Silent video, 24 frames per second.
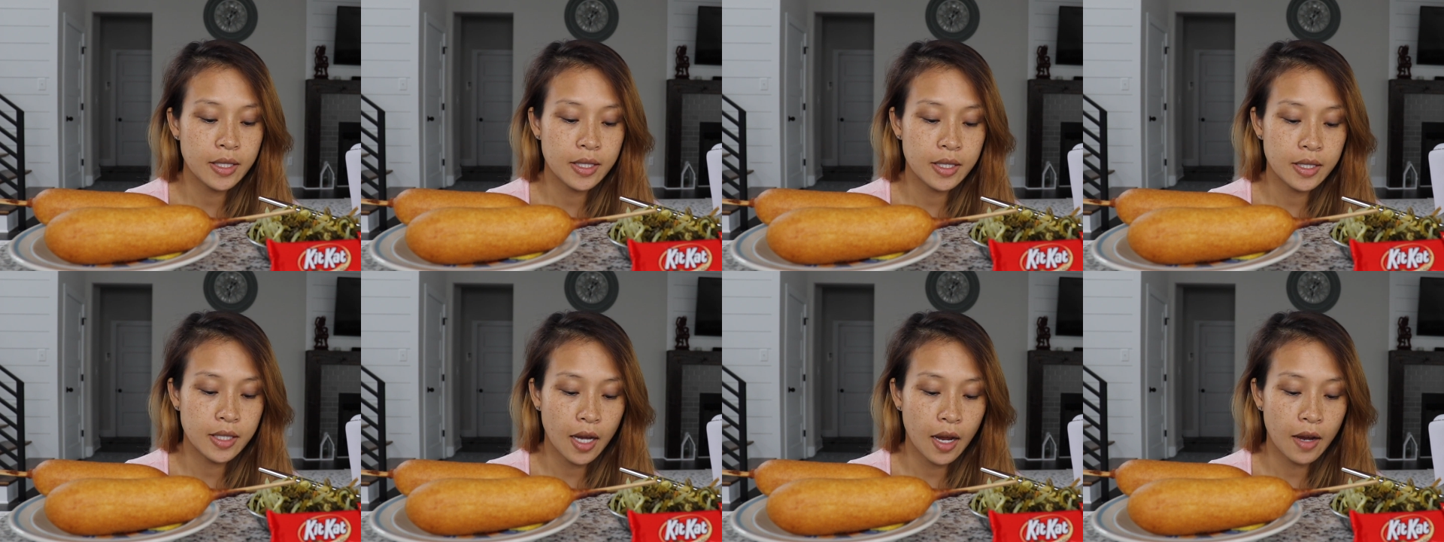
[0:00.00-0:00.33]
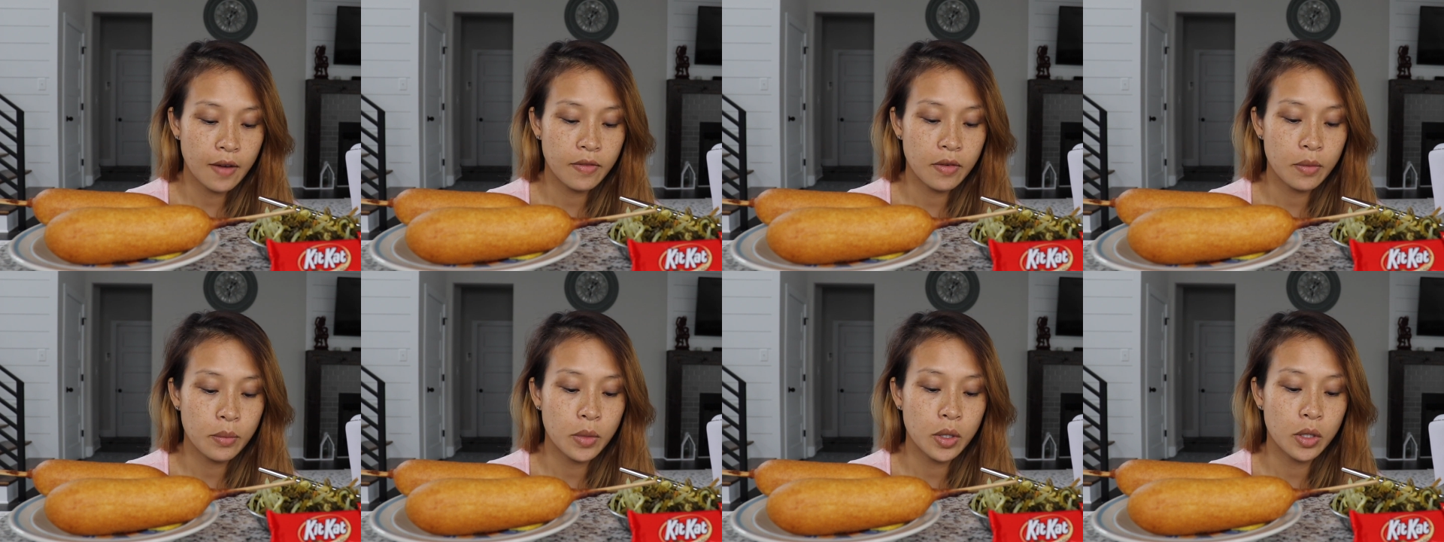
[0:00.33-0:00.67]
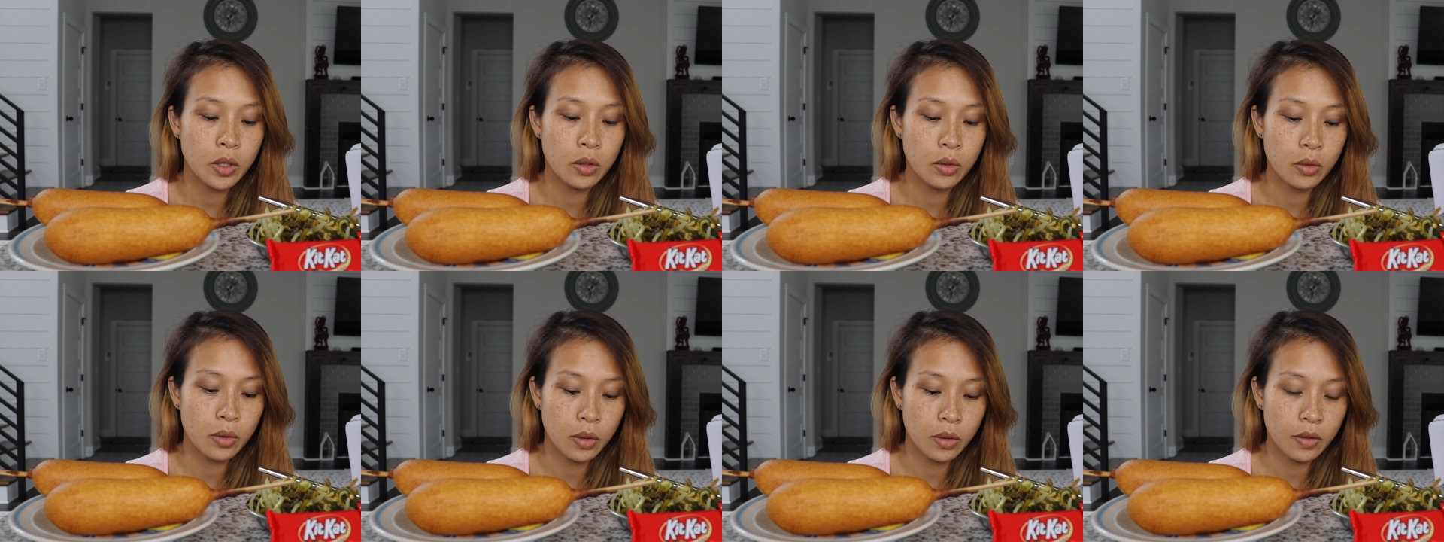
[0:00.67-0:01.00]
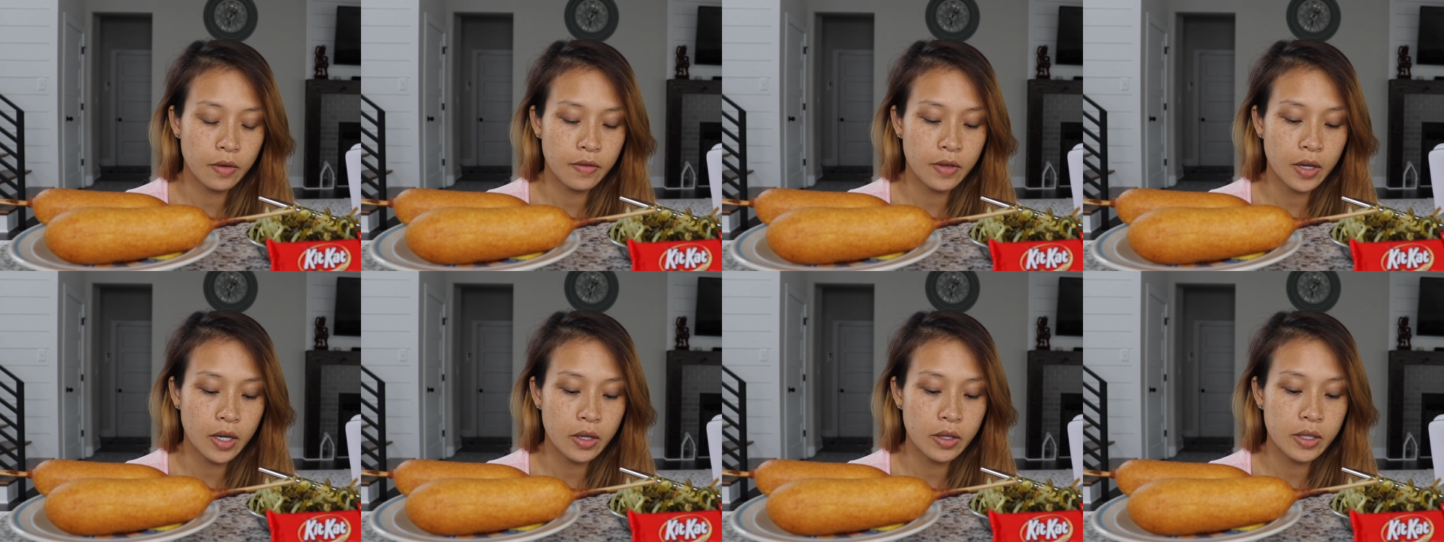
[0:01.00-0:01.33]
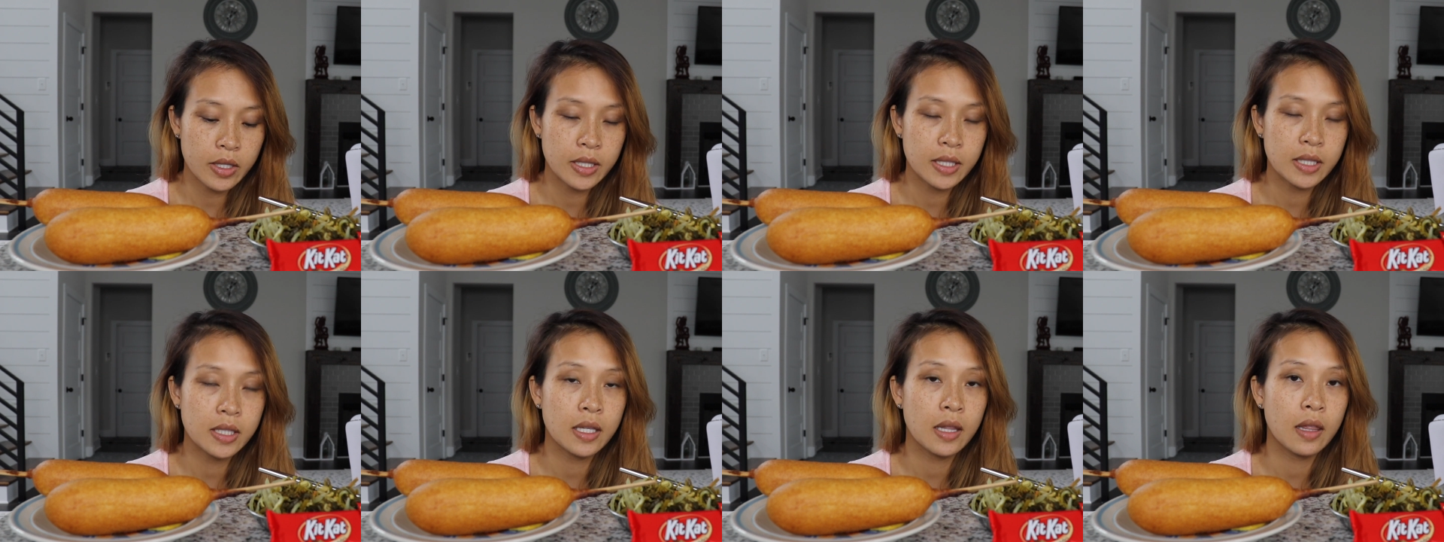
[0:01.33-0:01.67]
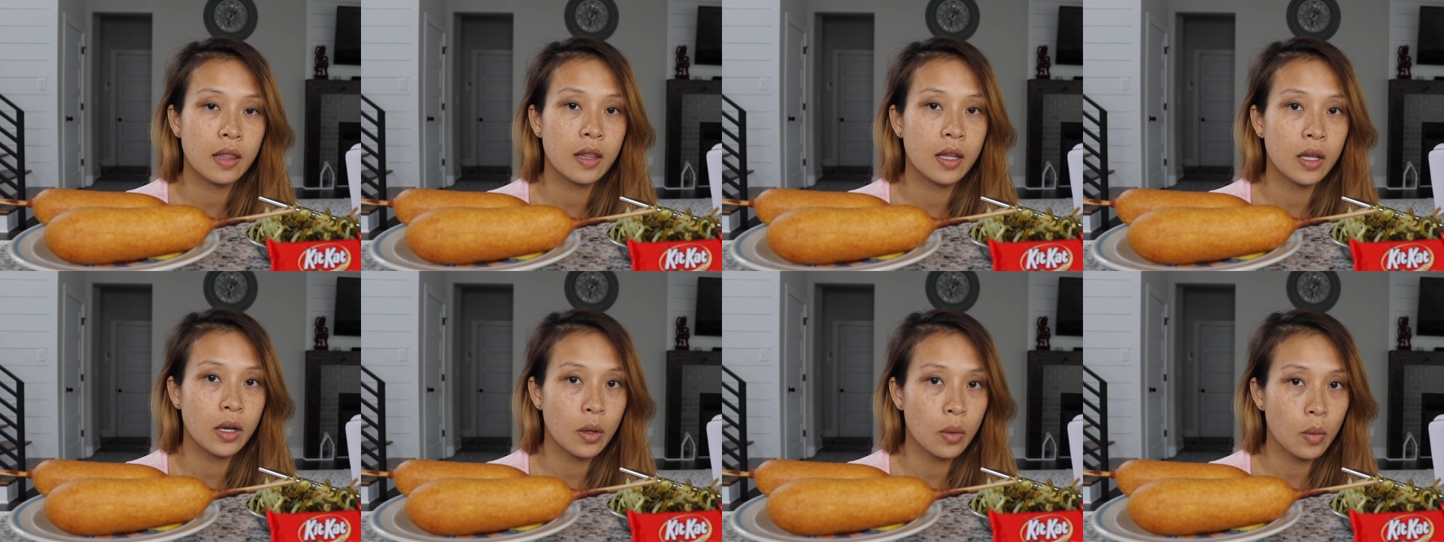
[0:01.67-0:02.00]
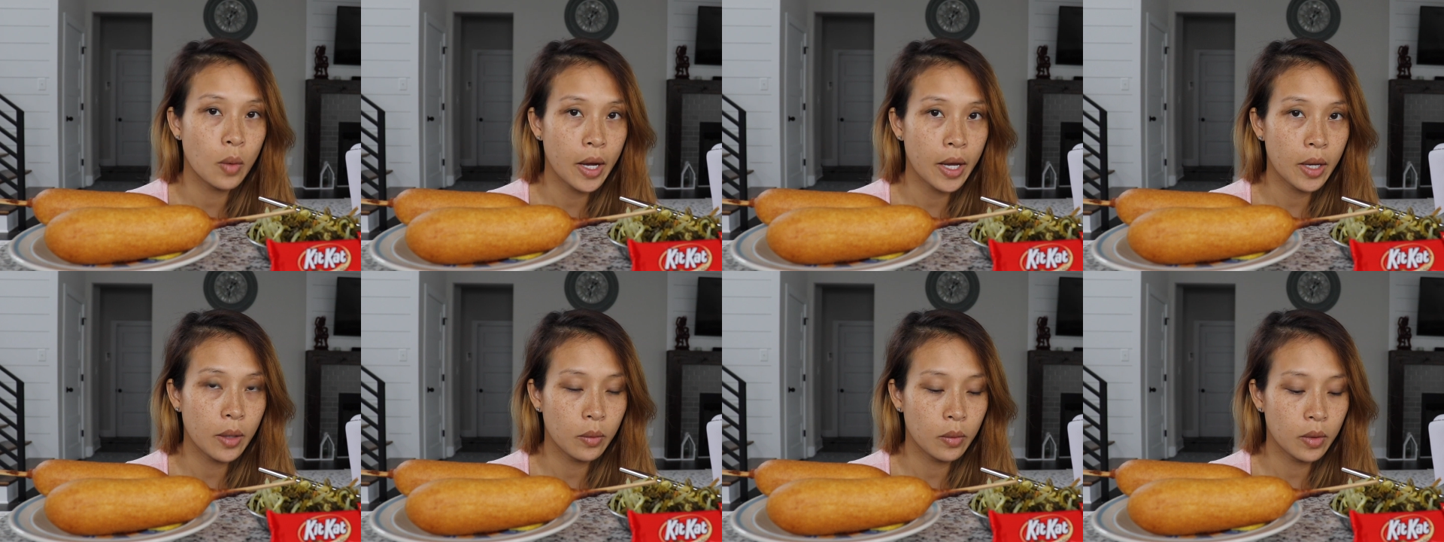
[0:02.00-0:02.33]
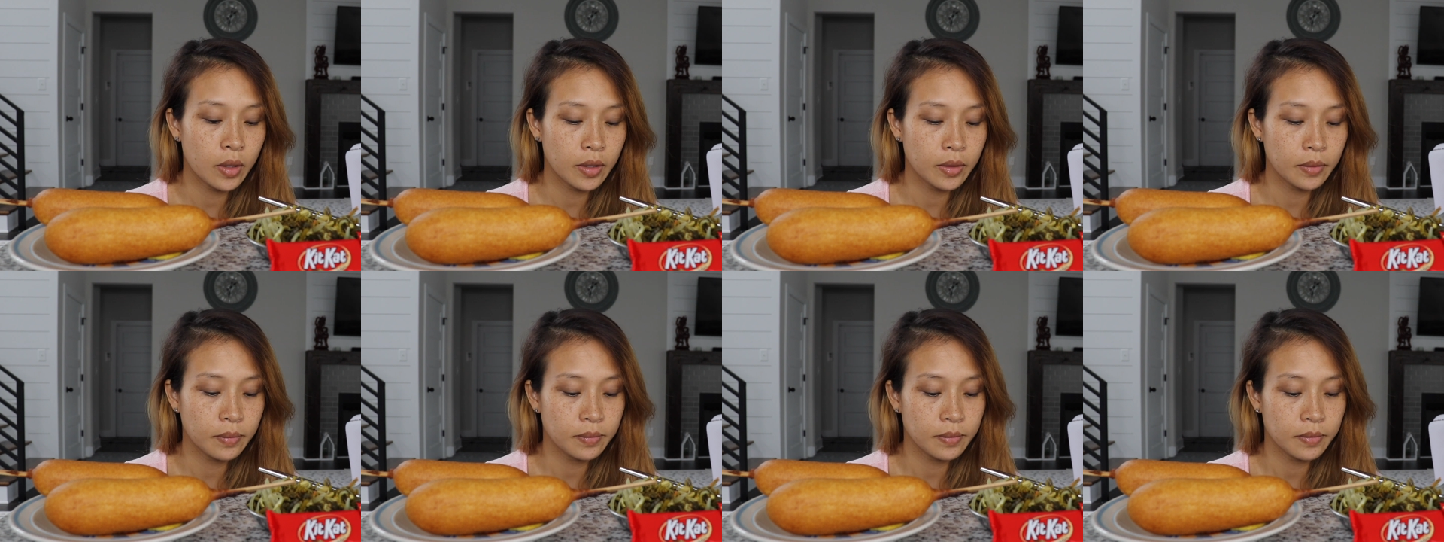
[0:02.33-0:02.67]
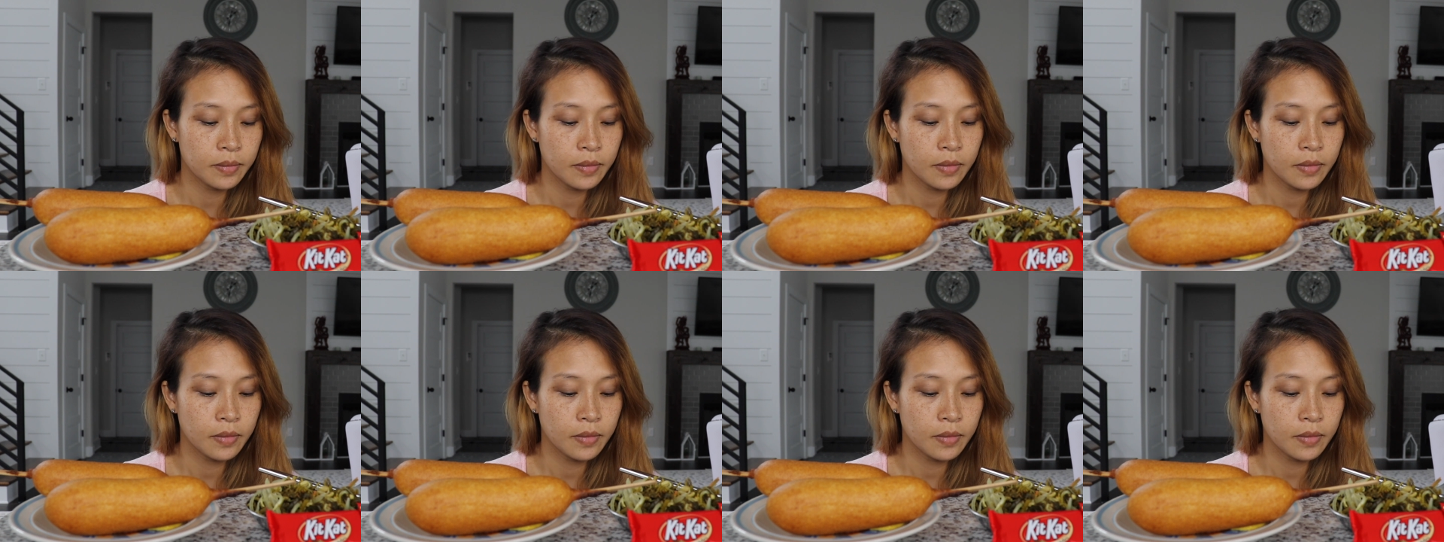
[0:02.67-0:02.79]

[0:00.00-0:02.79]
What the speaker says: to die from the coronavirus than a white one.